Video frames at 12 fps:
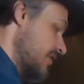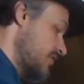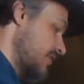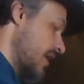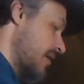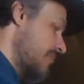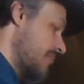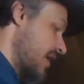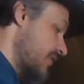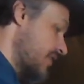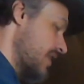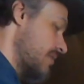Do not
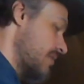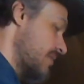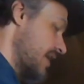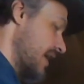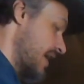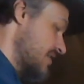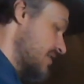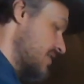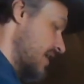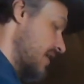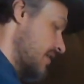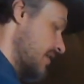bother him. He has
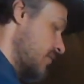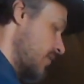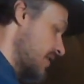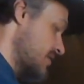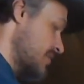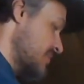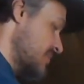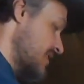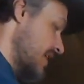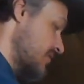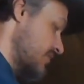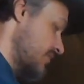a quite
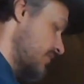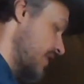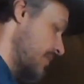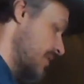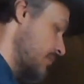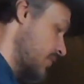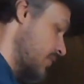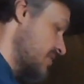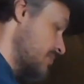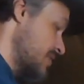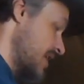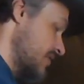substantial family, more
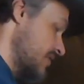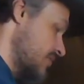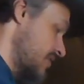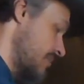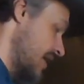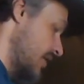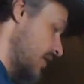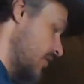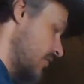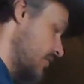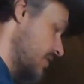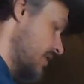substantial than my
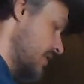own.